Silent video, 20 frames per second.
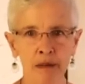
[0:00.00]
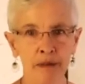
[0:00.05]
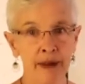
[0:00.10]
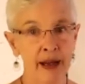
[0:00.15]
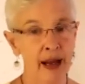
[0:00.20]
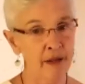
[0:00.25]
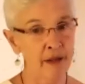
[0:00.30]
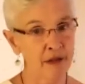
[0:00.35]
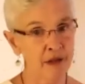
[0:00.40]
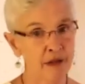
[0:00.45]

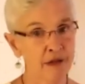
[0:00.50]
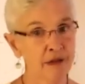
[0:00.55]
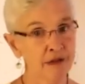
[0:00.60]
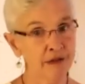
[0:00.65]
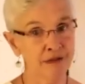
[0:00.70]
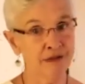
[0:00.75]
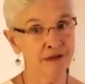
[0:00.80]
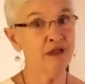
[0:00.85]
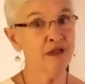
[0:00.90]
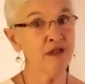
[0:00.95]
have
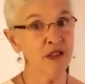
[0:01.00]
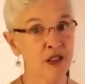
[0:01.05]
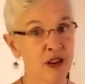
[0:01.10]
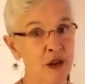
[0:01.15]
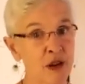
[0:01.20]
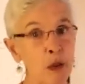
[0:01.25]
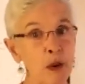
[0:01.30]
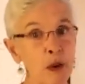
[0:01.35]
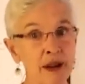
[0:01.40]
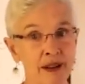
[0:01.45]

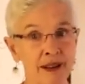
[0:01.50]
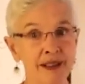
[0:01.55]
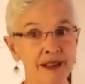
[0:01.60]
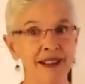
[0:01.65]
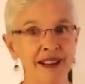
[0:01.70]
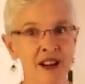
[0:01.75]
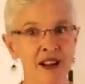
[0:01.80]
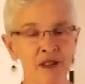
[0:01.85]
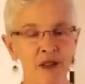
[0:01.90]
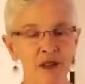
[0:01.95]
free will,
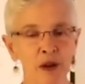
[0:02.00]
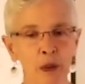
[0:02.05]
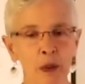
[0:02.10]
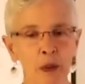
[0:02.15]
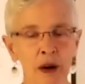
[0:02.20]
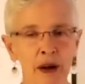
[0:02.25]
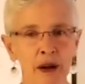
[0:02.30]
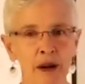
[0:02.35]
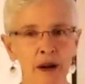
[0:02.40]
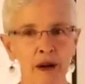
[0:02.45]
if you
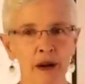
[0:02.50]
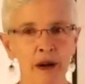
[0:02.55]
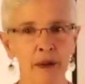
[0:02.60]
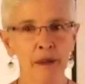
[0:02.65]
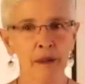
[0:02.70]
will.